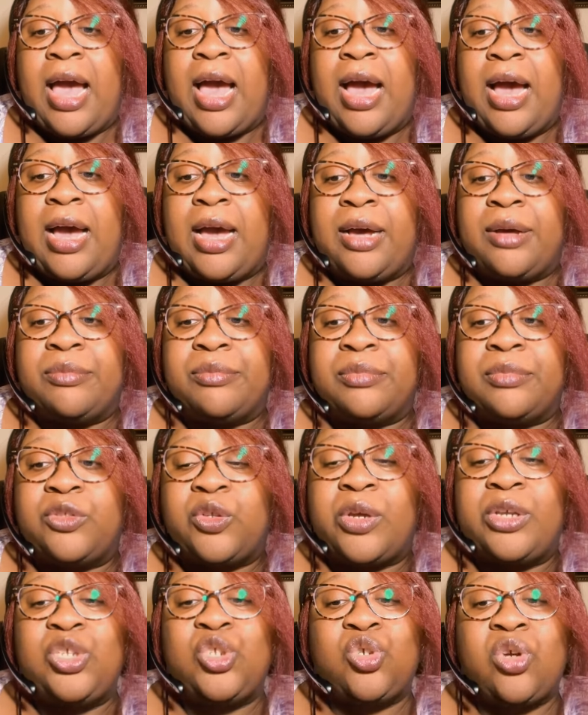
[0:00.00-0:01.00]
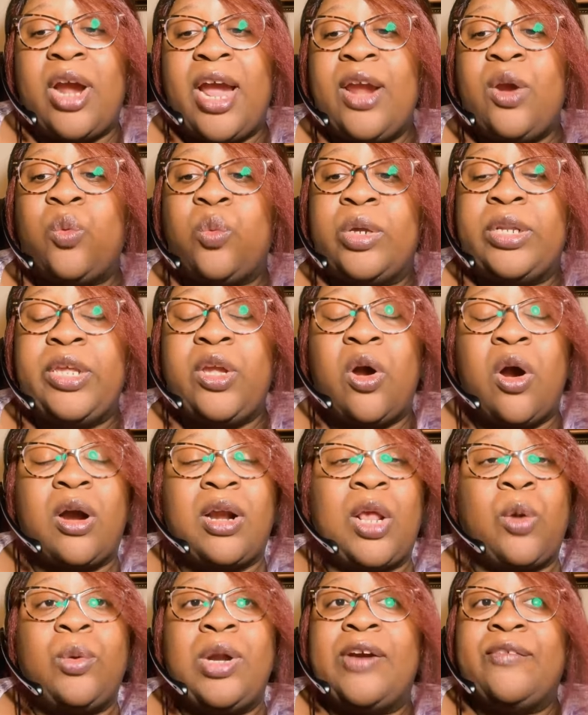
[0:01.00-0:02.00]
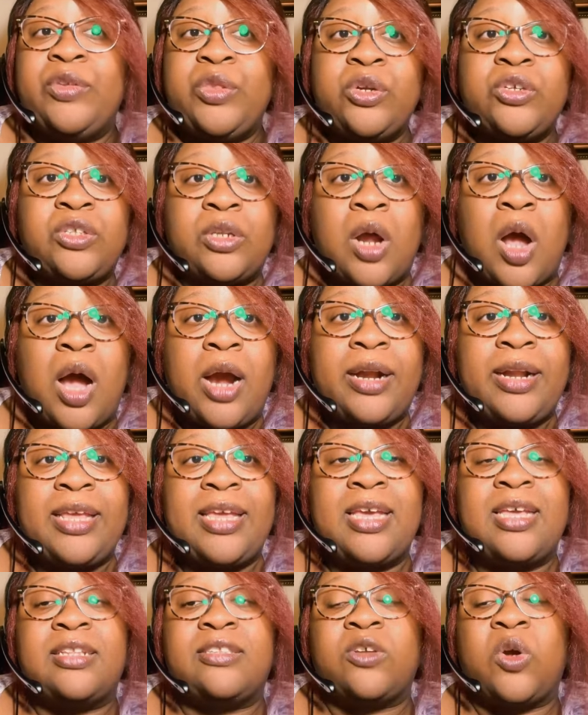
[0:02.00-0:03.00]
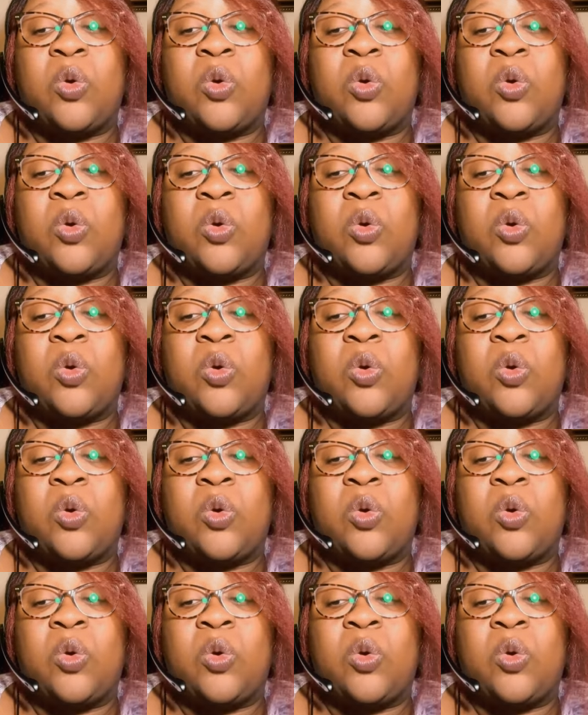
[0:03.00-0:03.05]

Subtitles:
So he's trying really hard. Like whenever there's an audience,